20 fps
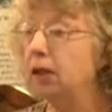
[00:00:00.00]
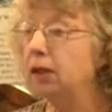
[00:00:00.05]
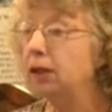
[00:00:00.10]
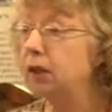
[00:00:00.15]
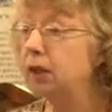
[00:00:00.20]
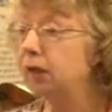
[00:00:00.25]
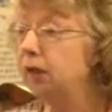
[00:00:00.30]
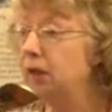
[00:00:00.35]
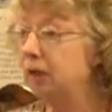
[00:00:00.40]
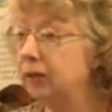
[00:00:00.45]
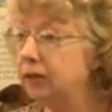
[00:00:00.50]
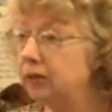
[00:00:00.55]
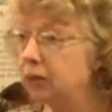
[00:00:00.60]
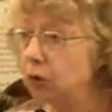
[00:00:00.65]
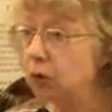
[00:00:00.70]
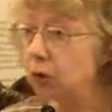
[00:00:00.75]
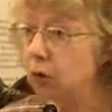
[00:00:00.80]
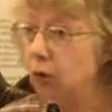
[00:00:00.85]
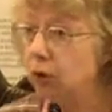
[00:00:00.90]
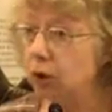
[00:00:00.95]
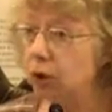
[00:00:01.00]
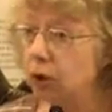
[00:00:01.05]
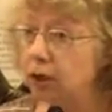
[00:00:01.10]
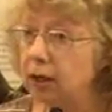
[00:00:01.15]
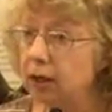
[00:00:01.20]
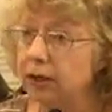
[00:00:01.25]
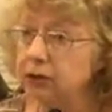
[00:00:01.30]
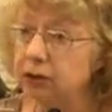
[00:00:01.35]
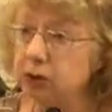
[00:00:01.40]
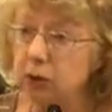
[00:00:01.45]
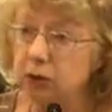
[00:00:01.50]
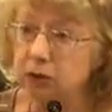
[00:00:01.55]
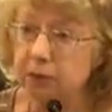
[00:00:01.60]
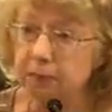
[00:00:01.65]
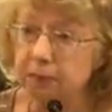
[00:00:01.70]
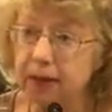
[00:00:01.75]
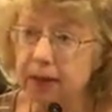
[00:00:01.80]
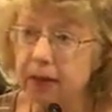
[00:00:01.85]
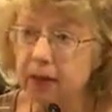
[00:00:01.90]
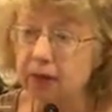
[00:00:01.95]
You know, we went to court. I talked
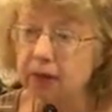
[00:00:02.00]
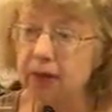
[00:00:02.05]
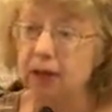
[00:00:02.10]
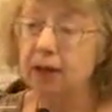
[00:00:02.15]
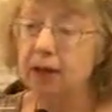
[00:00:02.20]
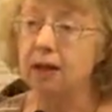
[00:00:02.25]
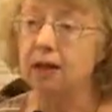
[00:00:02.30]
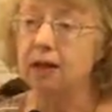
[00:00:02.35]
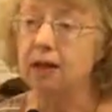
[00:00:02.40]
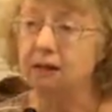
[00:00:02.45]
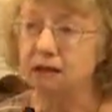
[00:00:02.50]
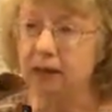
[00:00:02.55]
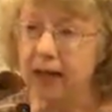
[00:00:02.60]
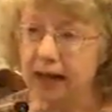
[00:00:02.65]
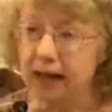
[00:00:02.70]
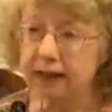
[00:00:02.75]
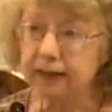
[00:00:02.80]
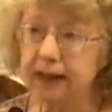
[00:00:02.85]
about the fact